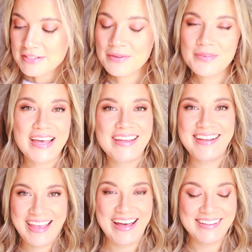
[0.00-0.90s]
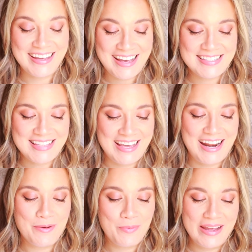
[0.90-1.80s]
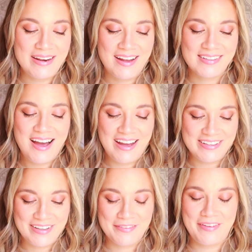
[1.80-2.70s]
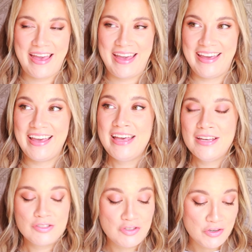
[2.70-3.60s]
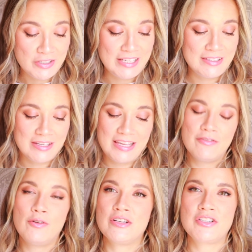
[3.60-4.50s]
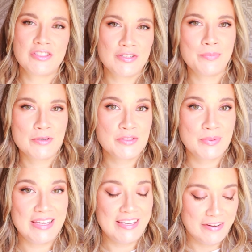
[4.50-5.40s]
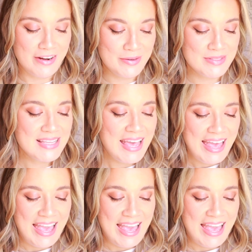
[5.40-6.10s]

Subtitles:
So then, yeah, like I said, I went on kind of a journey looking for just super sweet heroes,